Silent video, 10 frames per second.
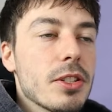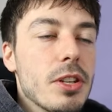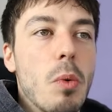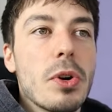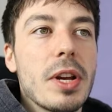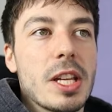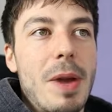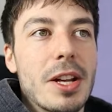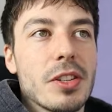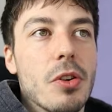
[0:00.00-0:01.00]
So I would
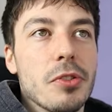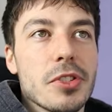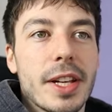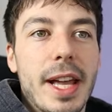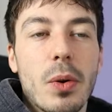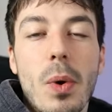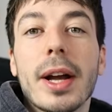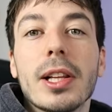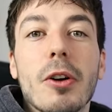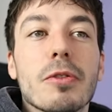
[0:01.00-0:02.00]
expect us to get
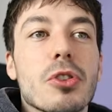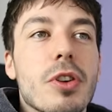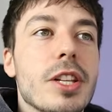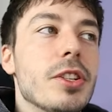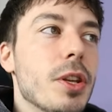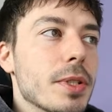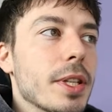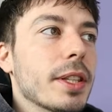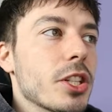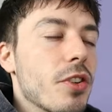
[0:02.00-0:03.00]
quite a lot of trades
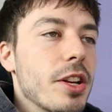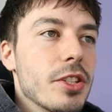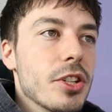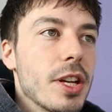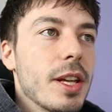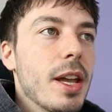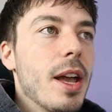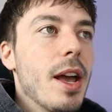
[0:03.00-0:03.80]
using this strategy.